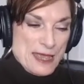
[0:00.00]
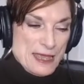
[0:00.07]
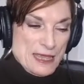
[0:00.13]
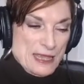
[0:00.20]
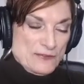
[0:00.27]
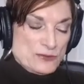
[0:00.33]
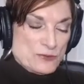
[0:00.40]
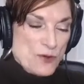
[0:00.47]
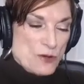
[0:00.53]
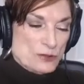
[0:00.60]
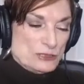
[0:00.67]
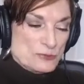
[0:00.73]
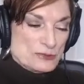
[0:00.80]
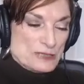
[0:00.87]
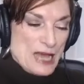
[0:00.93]
if you
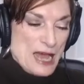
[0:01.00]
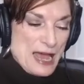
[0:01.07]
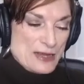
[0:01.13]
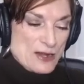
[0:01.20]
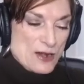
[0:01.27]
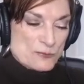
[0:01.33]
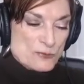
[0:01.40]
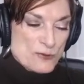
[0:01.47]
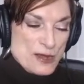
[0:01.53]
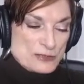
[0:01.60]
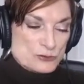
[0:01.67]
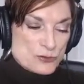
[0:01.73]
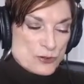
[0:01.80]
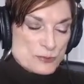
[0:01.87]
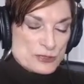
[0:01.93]
only rely on
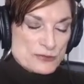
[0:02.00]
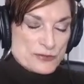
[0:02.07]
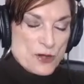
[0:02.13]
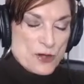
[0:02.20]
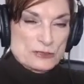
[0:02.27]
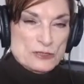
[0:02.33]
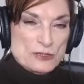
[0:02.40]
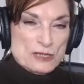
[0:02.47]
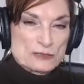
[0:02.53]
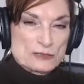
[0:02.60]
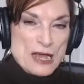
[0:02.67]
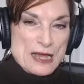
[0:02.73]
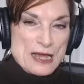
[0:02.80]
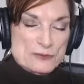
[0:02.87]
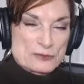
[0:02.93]
brainstorming, if you only
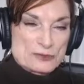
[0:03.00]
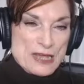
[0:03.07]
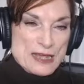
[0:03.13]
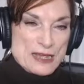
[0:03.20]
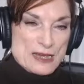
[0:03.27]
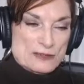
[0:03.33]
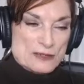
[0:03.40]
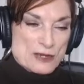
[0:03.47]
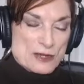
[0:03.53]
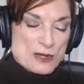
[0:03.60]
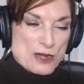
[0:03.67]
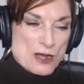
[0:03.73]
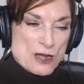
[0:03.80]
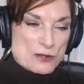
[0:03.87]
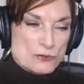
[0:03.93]
rely on
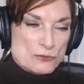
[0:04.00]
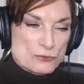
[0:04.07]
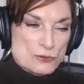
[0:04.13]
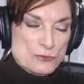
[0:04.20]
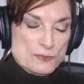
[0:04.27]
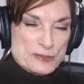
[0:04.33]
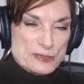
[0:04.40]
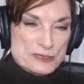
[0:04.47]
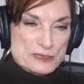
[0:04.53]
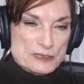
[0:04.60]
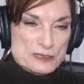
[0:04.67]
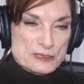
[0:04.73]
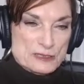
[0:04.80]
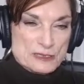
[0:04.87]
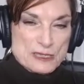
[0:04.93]
a group,
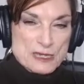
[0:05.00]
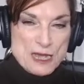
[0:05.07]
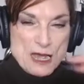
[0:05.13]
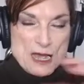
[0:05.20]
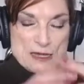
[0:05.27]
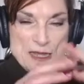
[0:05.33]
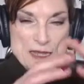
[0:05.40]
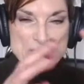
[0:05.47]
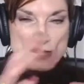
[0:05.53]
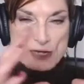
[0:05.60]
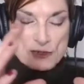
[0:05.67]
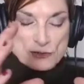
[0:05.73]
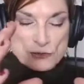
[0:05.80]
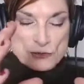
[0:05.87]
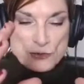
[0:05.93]

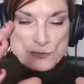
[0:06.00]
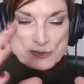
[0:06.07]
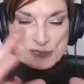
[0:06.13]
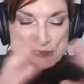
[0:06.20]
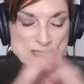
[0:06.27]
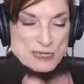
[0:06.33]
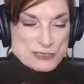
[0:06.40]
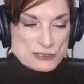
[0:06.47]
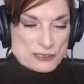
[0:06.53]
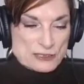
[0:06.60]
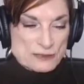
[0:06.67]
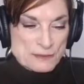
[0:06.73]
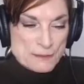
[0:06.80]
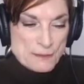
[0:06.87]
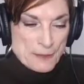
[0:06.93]
in a group
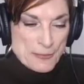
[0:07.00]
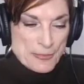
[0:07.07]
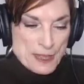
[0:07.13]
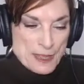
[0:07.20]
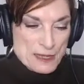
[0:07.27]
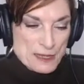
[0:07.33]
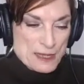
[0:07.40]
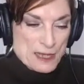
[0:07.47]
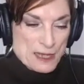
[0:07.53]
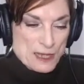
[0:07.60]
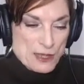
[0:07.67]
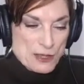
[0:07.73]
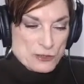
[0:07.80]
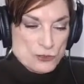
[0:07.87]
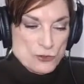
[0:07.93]
discussion,
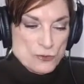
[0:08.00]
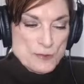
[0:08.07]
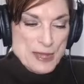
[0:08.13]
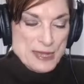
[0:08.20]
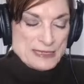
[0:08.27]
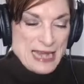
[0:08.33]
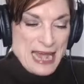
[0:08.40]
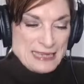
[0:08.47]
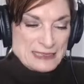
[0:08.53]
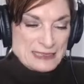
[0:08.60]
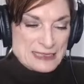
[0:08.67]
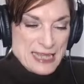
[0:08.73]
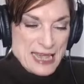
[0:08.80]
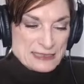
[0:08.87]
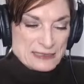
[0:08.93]
you may
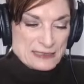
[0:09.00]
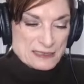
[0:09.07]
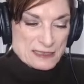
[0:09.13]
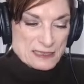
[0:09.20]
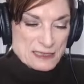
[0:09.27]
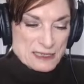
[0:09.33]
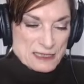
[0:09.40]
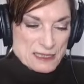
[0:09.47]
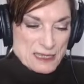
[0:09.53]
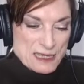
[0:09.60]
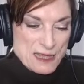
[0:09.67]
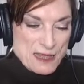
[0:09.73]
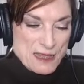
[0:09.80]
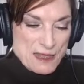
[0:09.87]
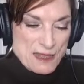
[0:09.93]
not get
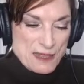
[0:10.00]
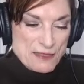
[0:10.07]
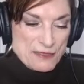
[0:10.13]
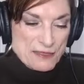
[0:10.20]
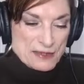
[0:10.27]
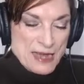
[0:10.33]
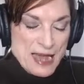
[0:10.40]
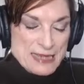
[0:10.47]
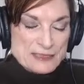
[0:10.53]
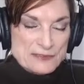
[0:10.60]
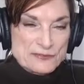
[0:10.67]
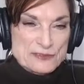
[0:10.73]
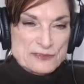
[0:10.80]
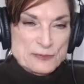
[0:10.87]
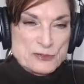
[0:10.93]
the kind
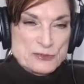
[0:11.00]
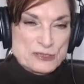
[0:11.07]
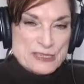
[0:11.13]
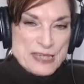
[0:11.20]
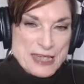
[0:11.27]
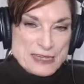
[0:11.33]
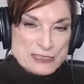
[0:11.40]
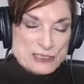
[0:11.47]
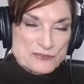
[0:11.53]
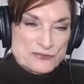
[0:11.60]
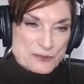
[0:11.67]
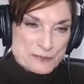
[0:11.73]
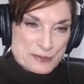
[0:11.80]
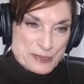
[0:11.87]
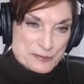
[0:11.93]
of communication
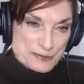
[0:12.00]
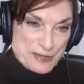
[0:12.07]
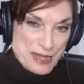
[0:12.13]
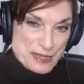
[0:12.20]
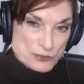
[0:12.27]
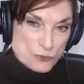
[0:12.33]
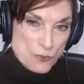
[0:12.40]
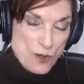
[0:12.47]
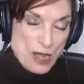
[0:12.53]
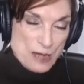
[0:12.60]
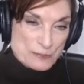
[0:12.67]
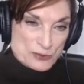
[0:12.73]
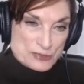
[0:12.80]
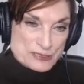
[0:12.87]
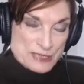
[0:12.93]
from people that you
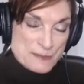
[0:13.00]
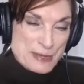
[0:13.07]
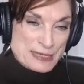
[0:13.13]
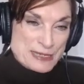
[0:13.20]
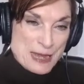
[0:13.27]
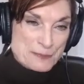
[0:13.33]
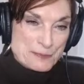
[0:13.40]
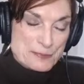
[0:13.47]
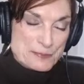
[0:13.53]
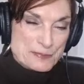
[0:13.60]
want, because they may not,